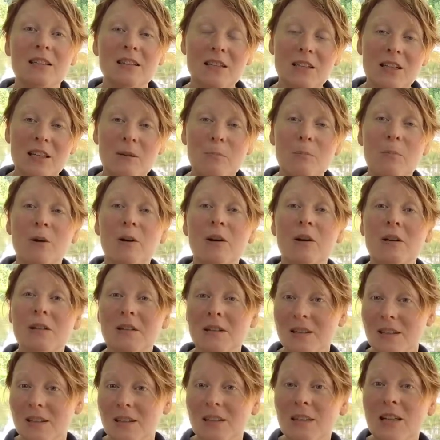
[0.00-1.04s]
deeper,
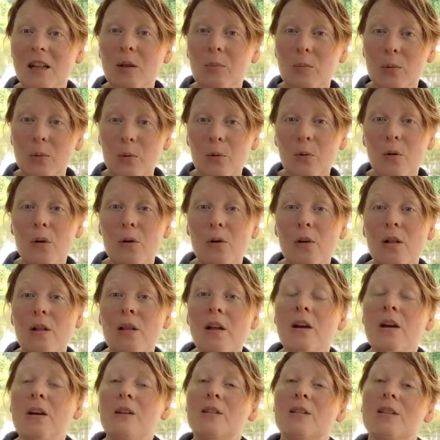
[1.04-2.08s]
still pool
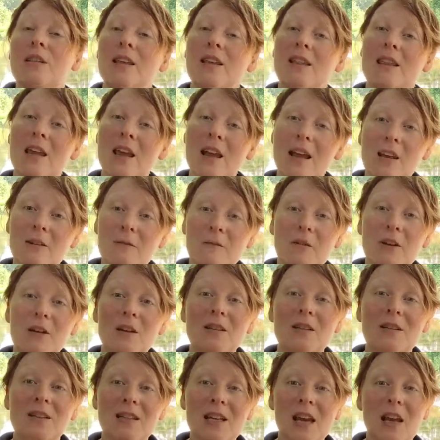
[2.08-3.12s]
so that they could feel
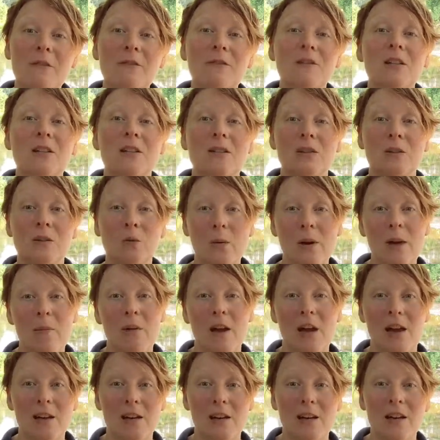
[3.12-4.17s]
safe to swim
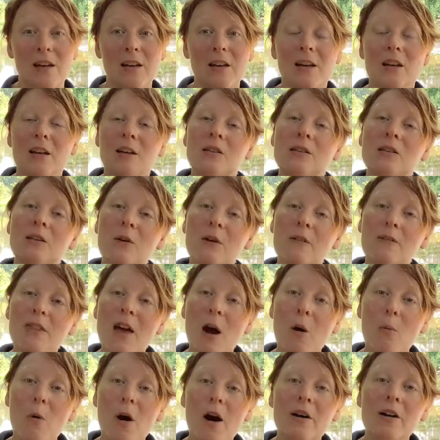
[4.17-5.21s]
in. So if
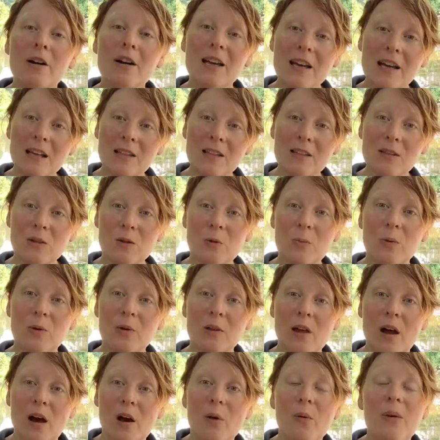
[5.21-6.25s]
that water is super
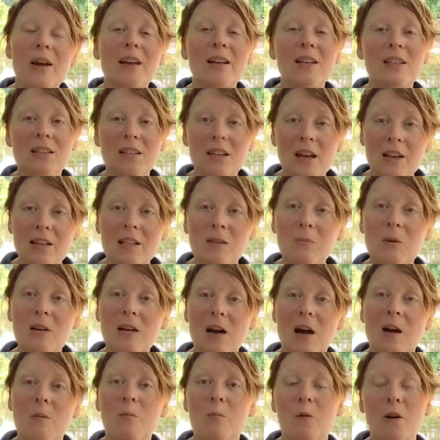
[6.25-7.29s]
low, it does
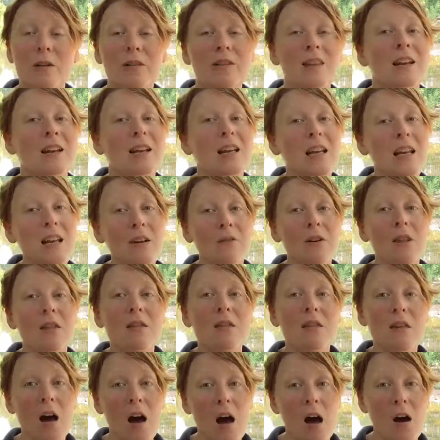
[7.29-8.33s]
become worth it, even
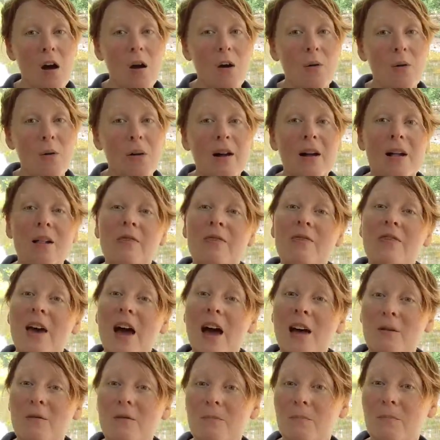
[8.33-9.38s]
though
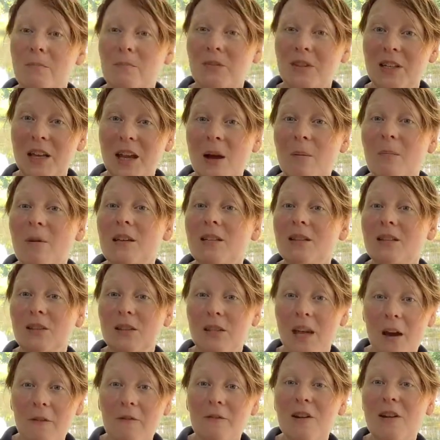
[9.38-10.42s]
that dam is
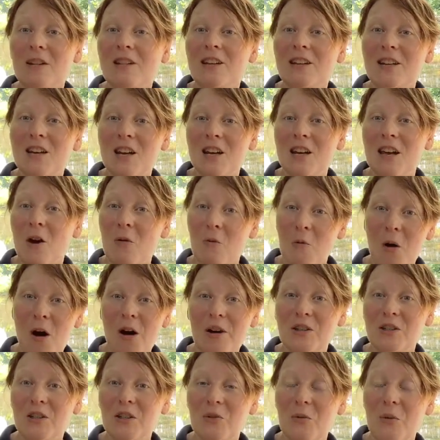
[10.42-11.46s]
definitely going to get
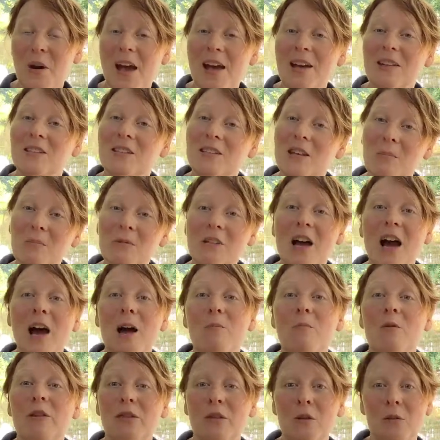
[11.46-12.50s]
washed away sometime
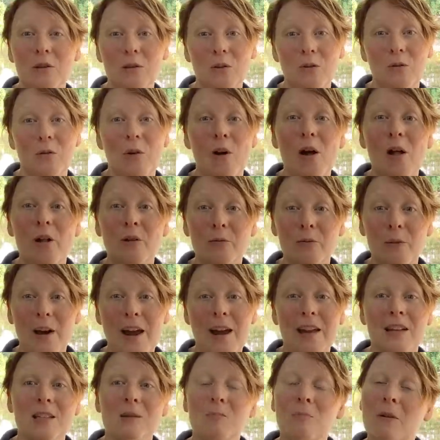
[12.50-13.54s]
with those fall
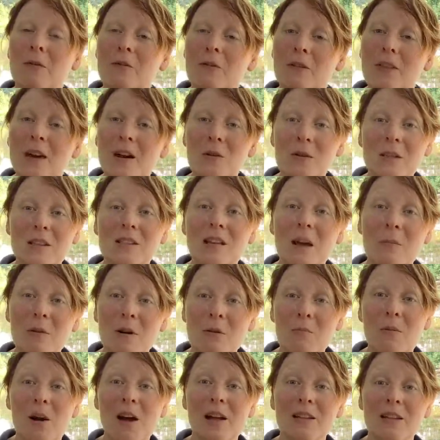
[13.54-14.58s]
rains. But for those summer
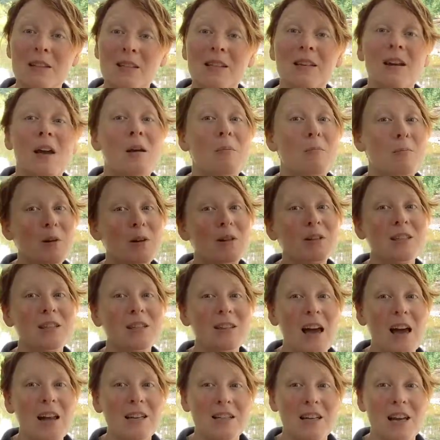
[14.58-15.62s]
months, building
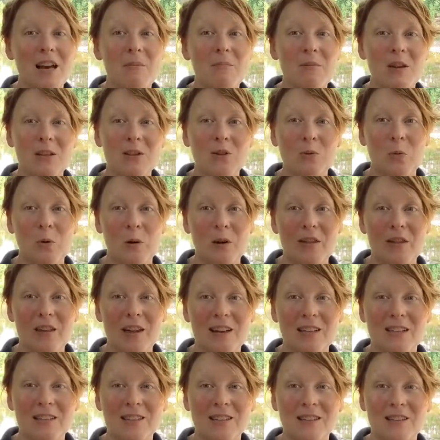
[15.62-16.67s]
that dam is worth
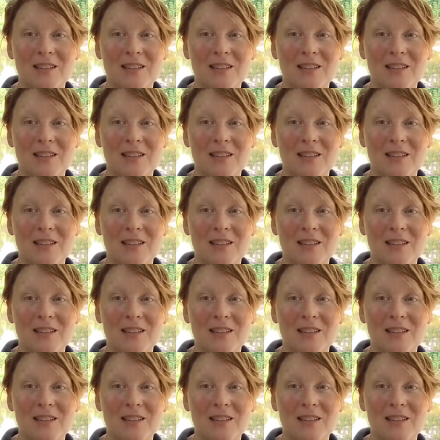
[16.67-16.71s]
it.